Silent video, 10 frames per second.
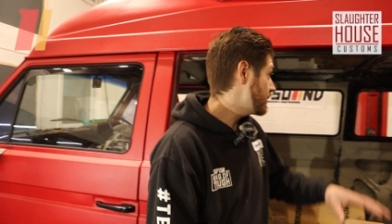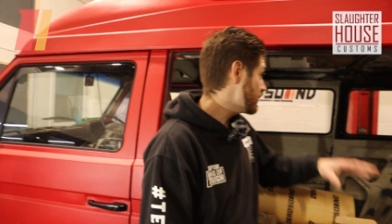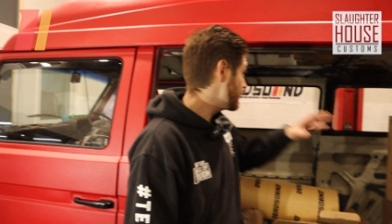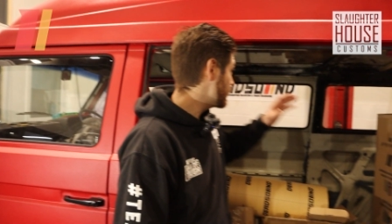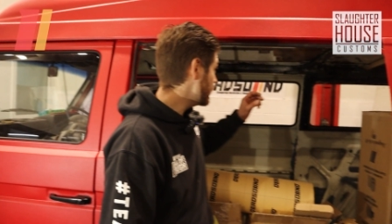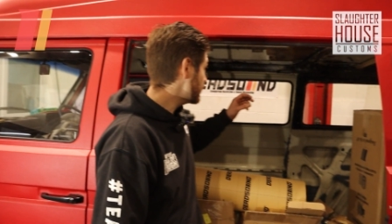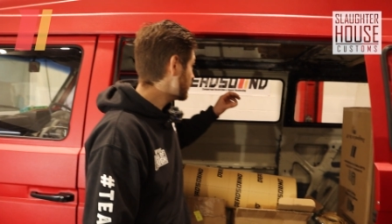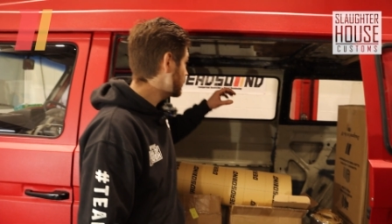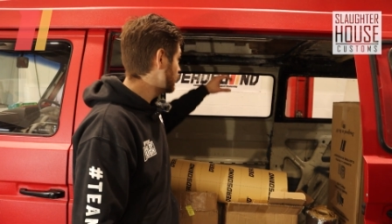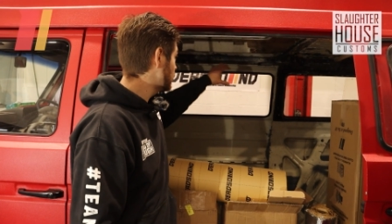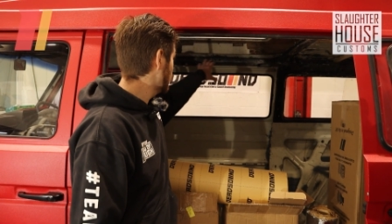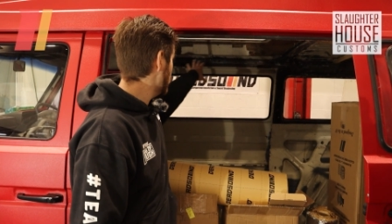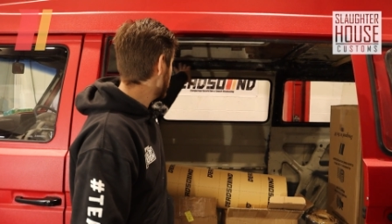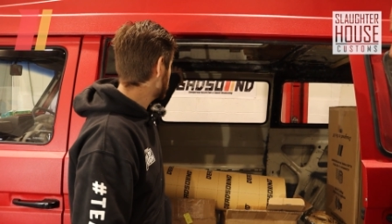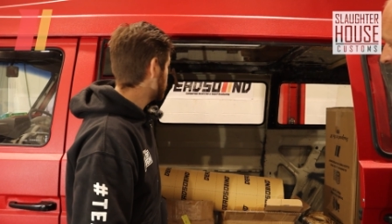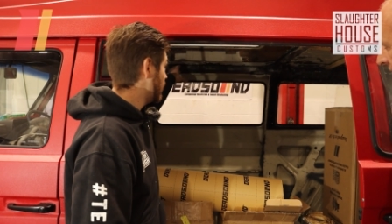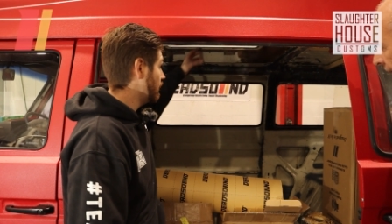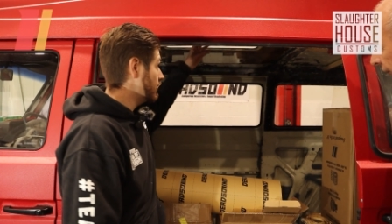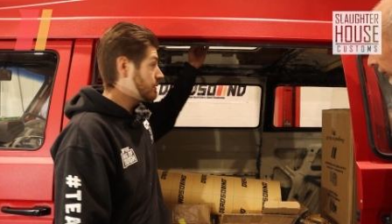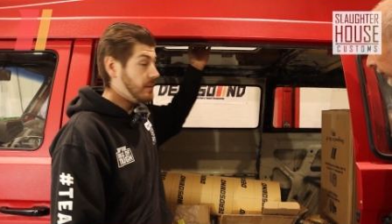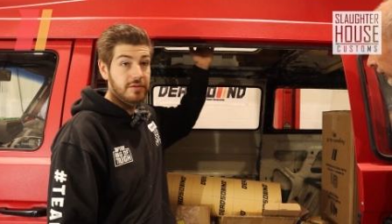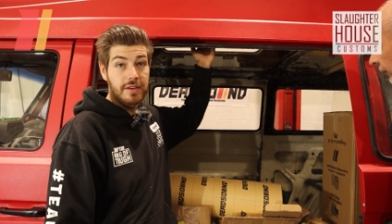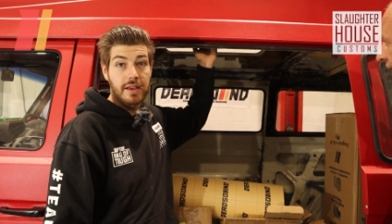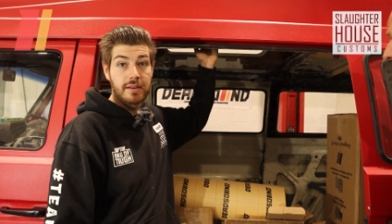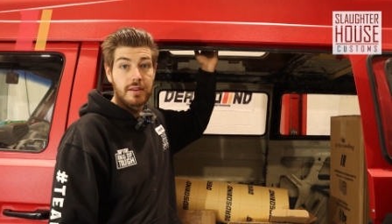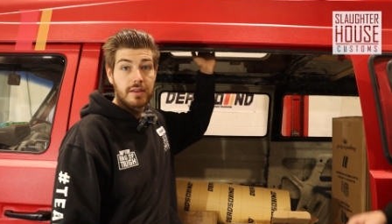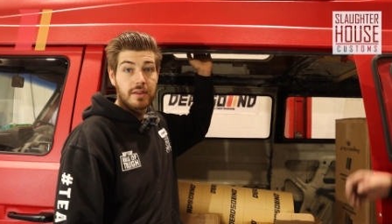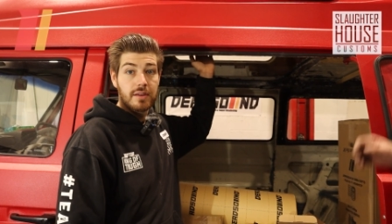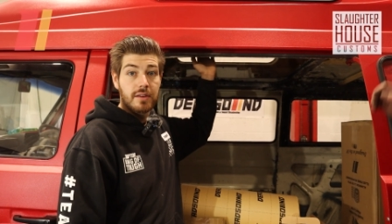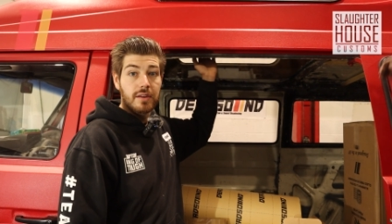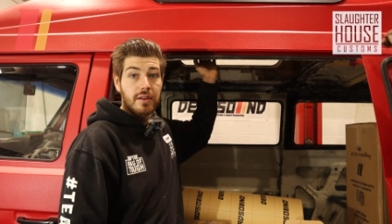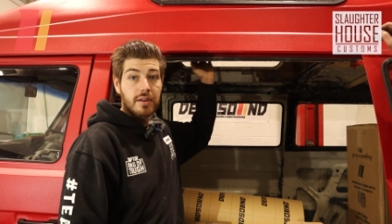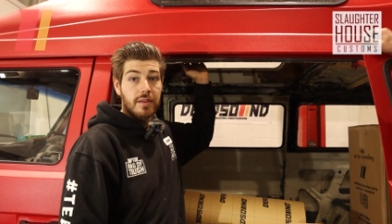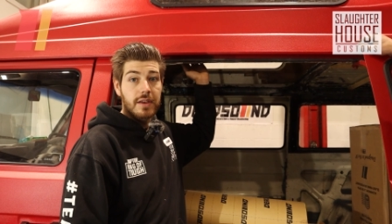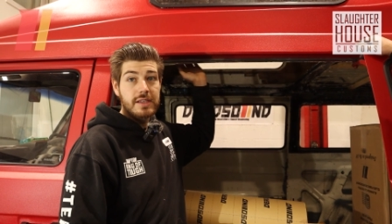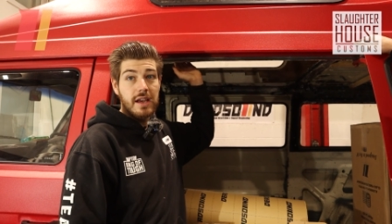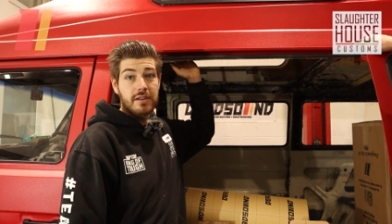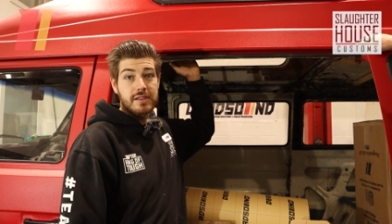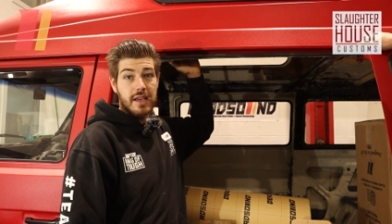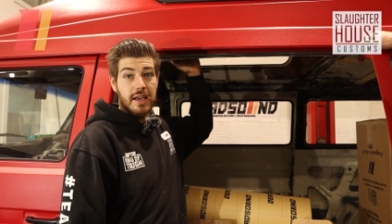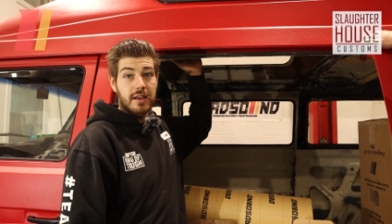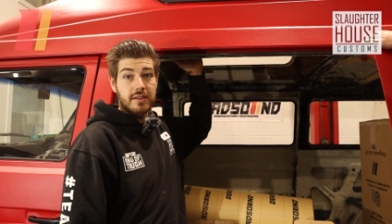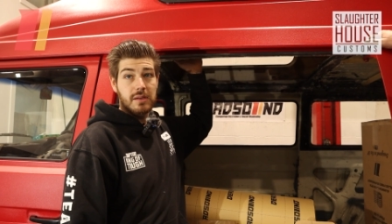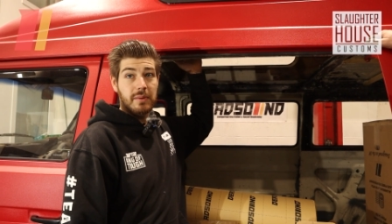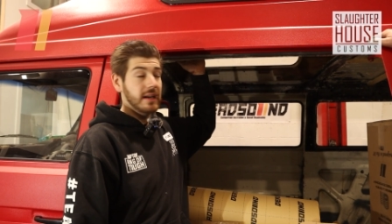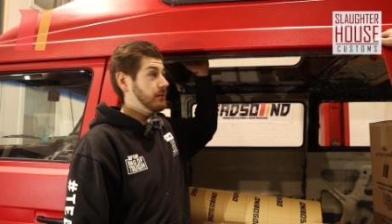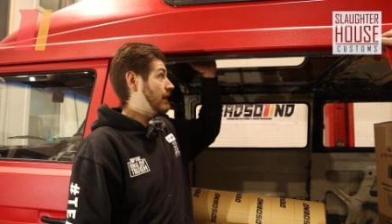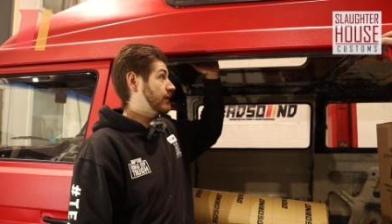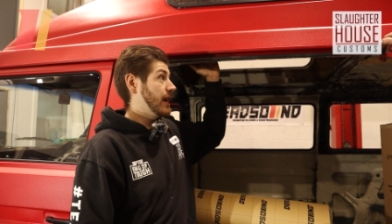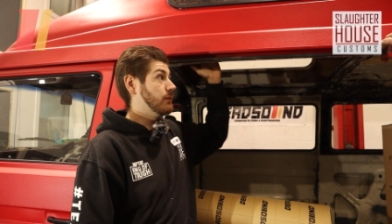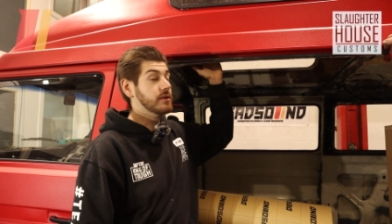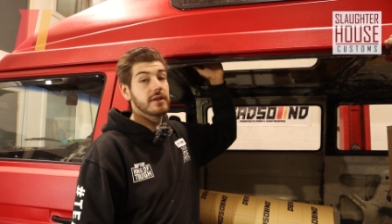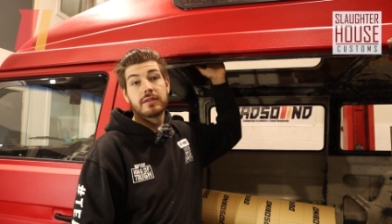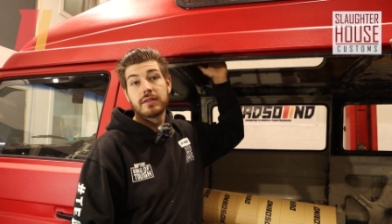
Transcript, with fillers: such as this, you've got extra areas above here. These areas here typically would have cables in.